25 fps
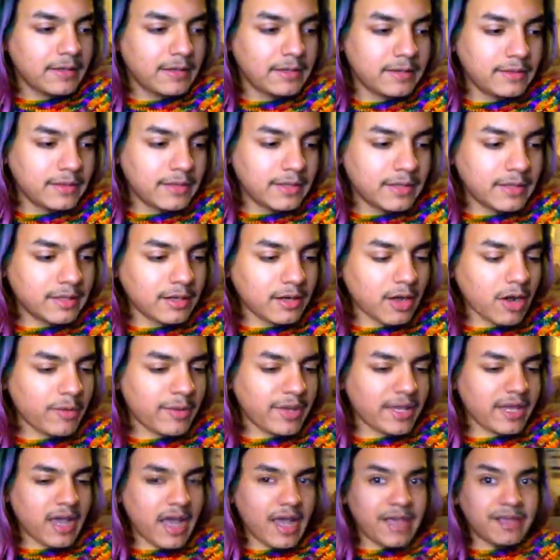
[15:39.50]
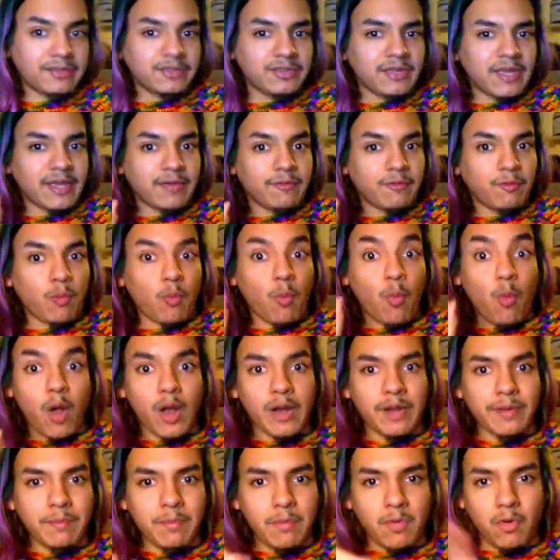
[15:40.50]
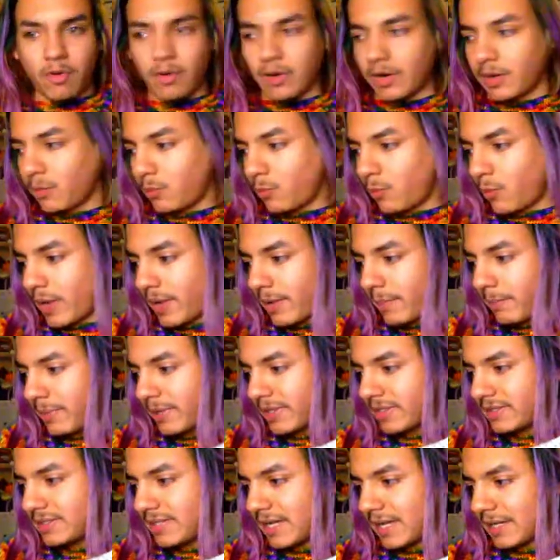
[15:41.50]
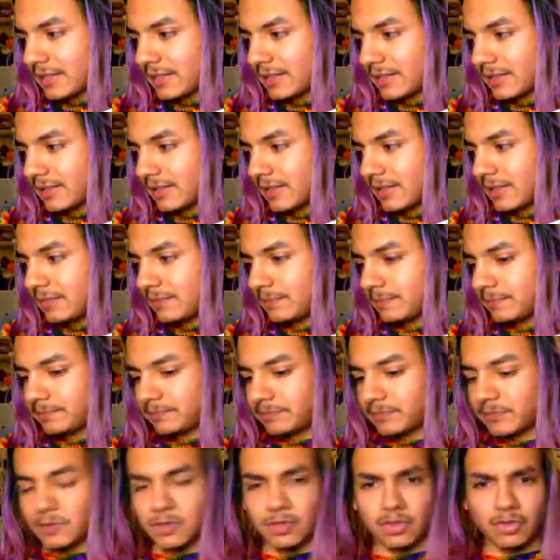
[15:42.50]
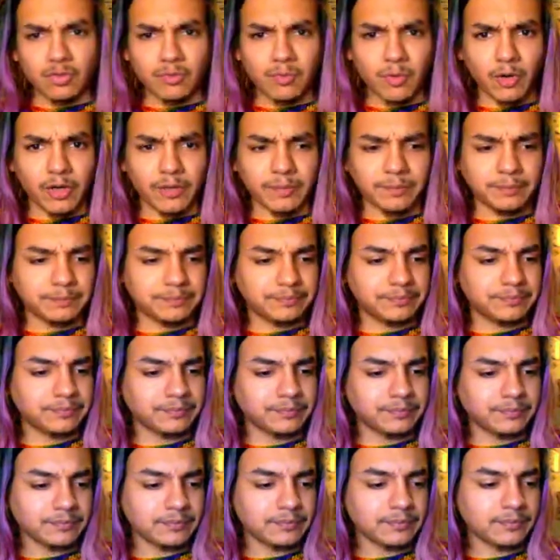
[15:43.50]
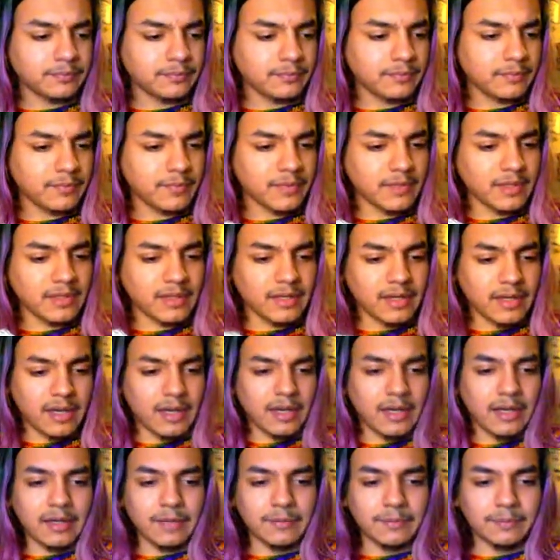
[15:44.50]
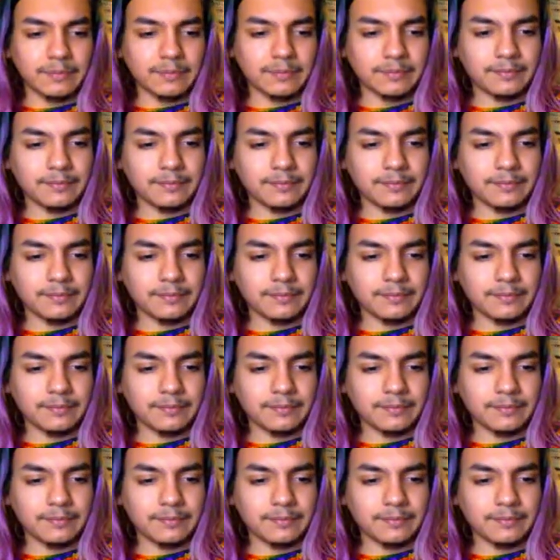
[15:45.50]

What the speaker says: And then, oh wait, I also have one more WIP, technically. Two more. Oh,